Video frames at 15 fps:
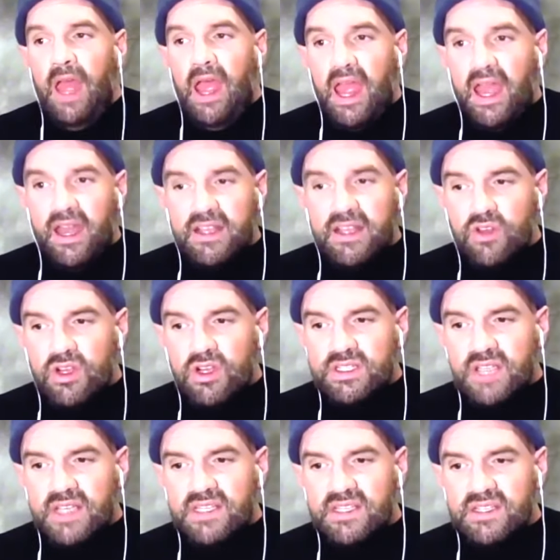And as long as
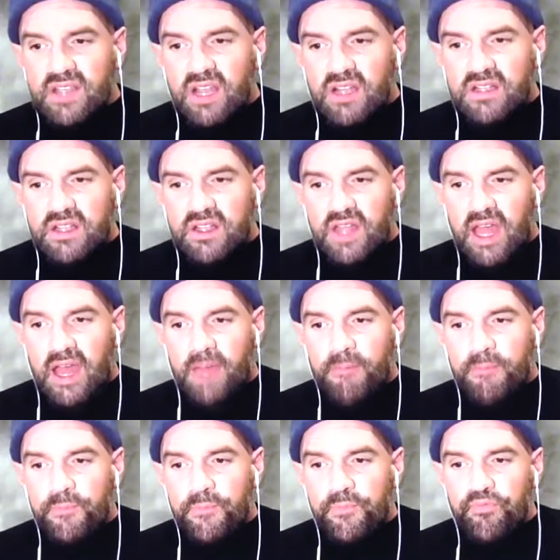I stuck to that,
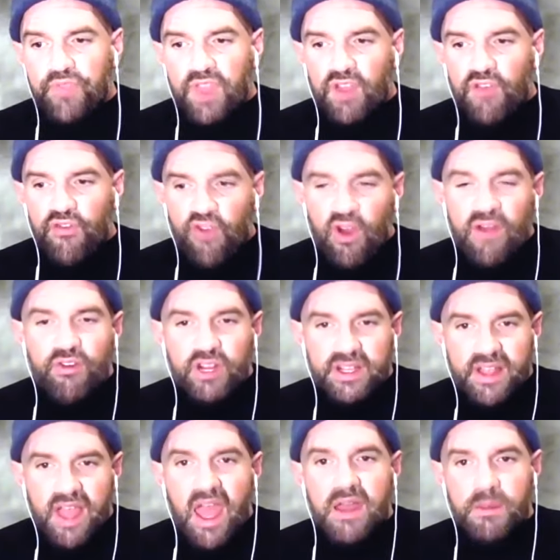for every
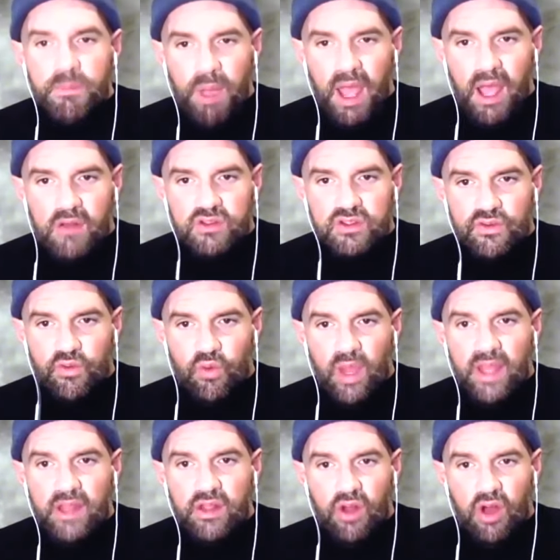10 pounds of
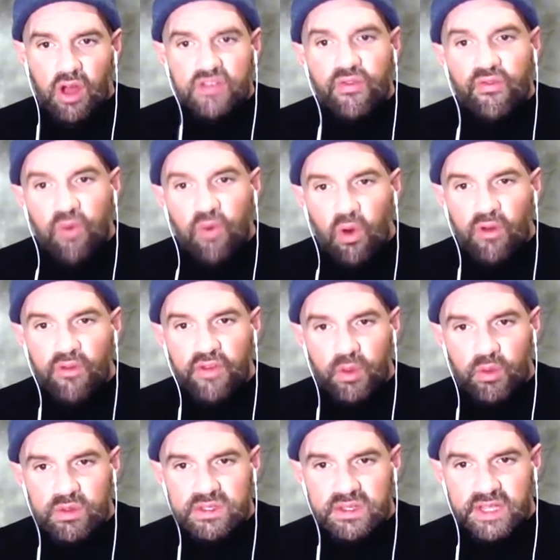weight loss, four of it
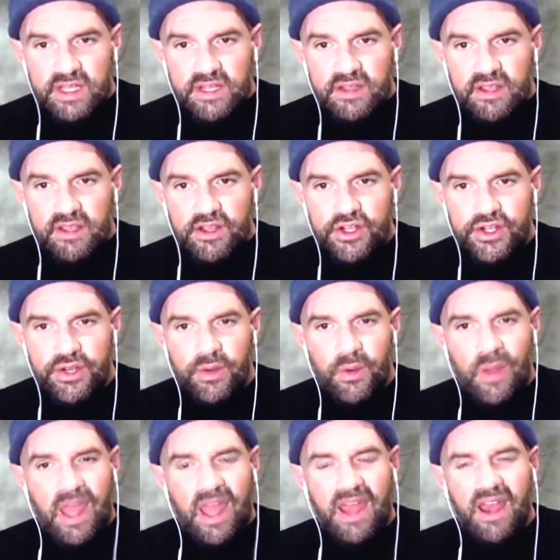was lean tissue.
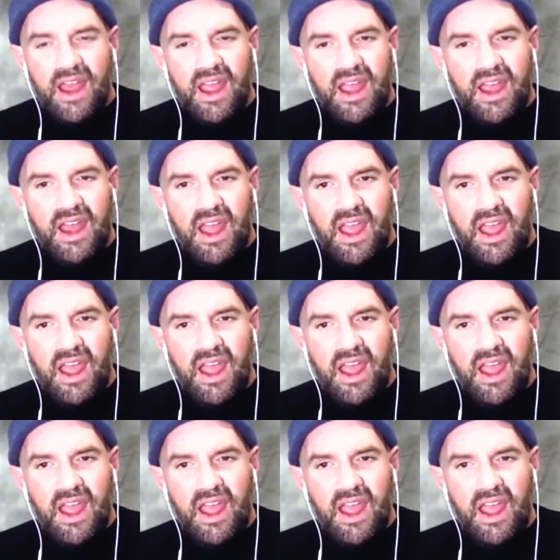And I, and